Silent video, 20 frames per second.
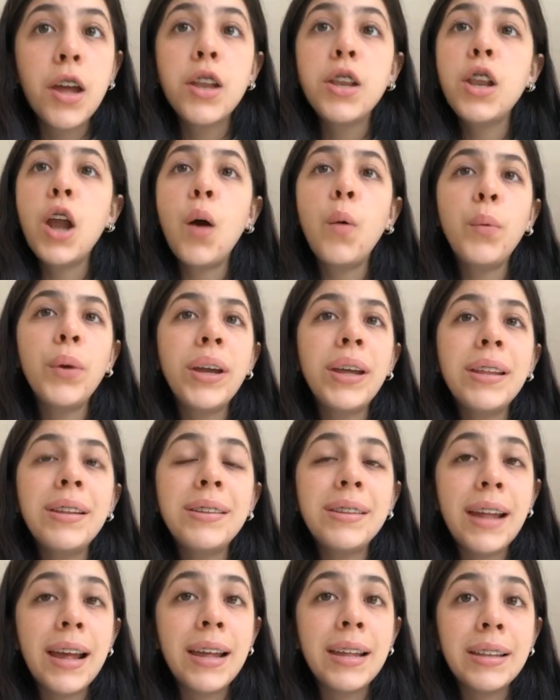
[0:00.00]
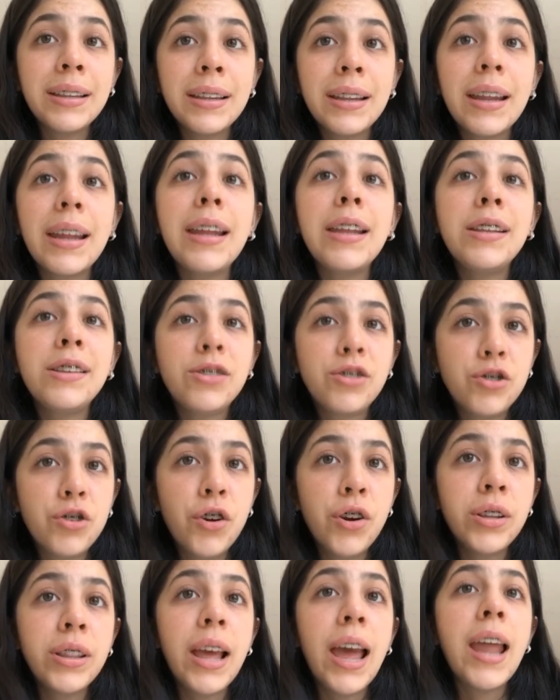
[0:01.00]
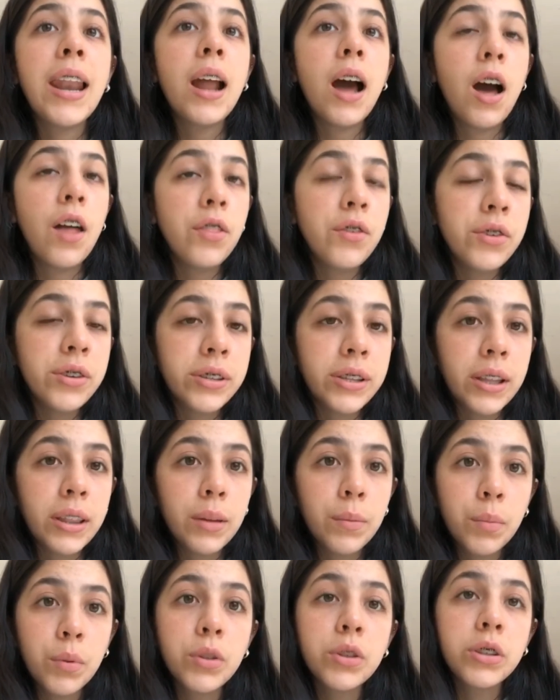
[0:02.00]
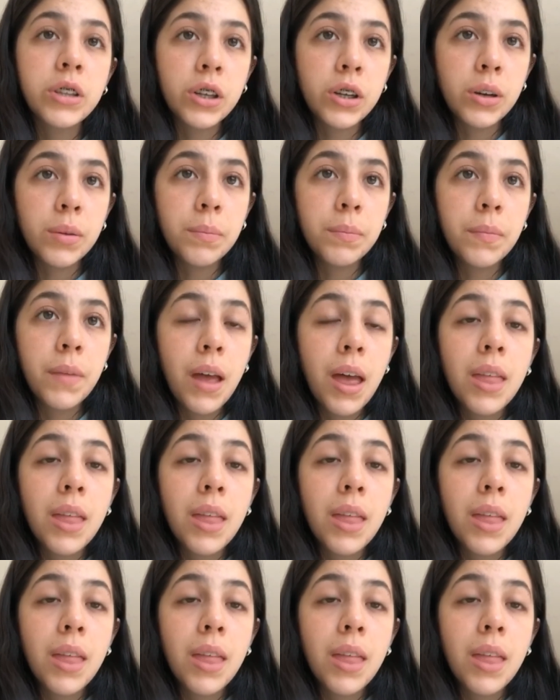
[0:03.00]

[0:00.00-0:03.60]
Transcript: now we can say in short and understandable term